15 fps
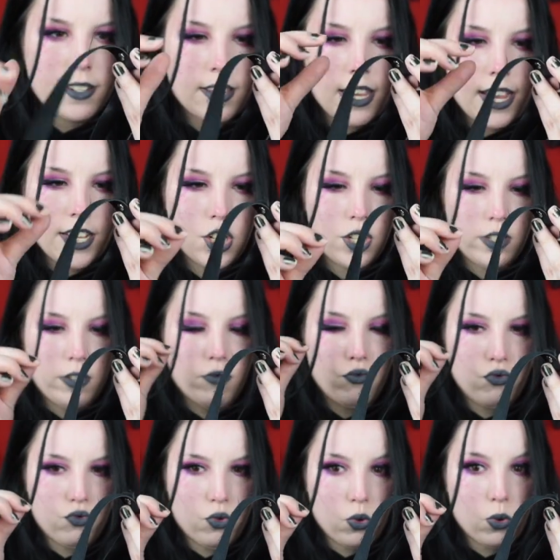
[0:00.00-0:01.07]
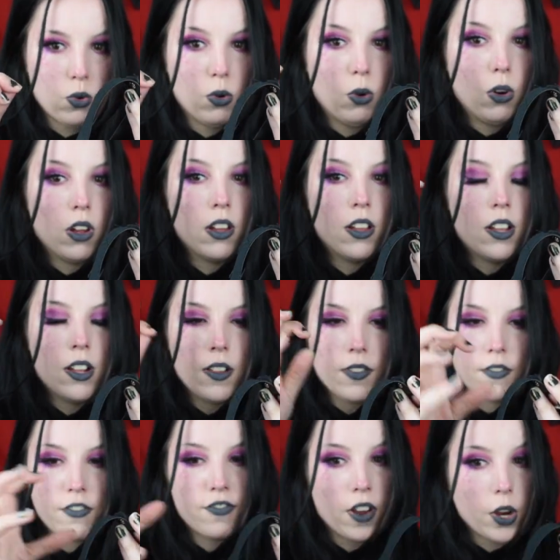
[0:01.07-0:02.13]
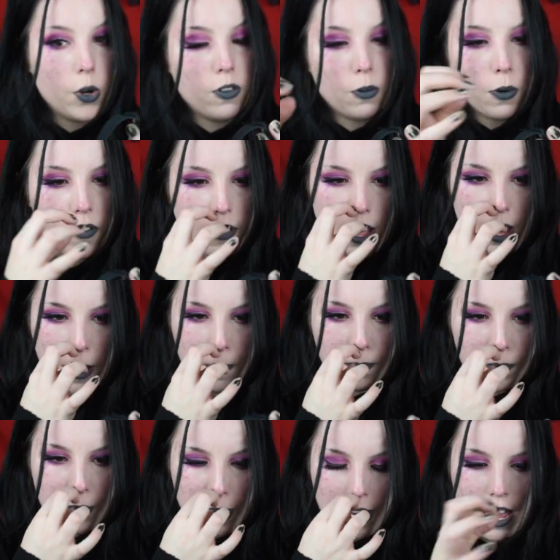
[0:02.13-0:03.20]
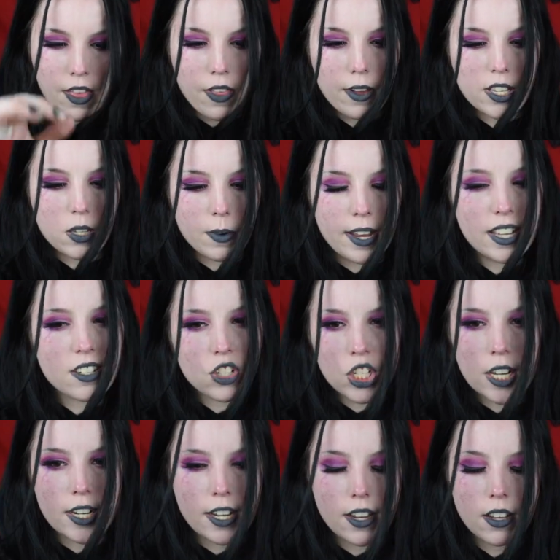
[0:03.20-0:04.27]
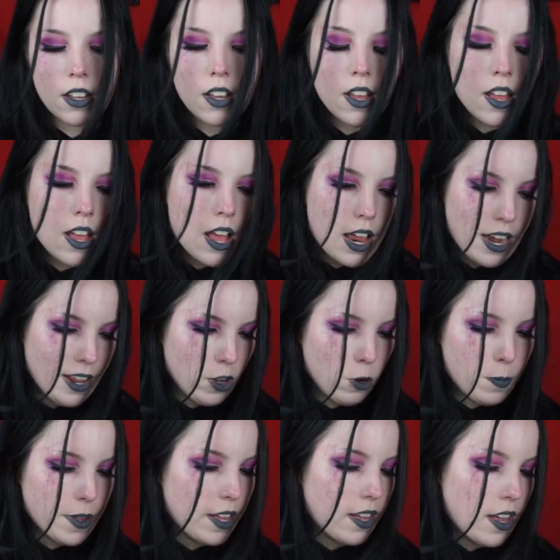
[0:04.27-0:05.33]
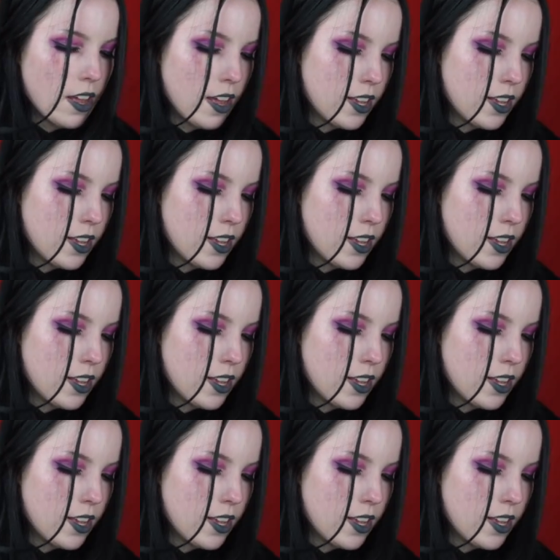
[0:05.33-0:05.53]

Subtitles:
The edges are raw faux leather, so it is shedding a little bit.